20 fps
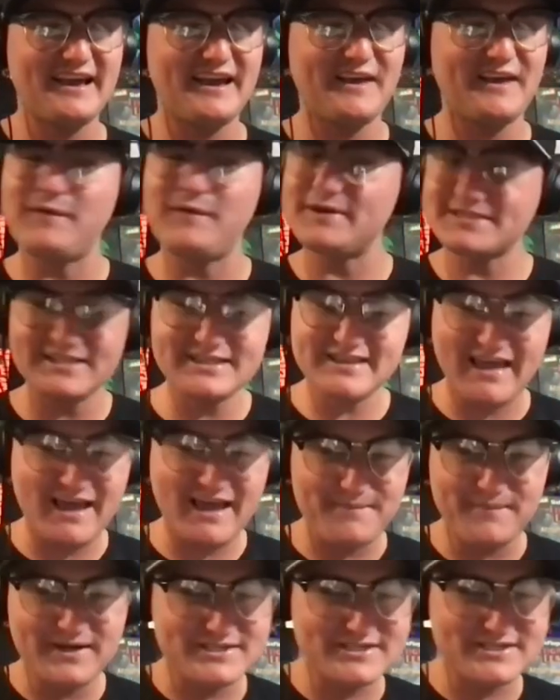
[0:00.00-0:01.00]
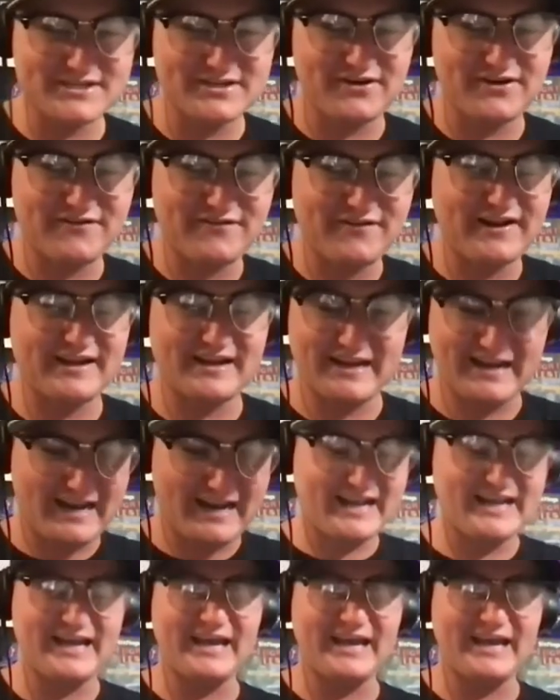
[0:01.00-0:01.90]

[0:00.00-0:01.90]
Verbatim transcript: it wasn't that much nerve-wracking. I,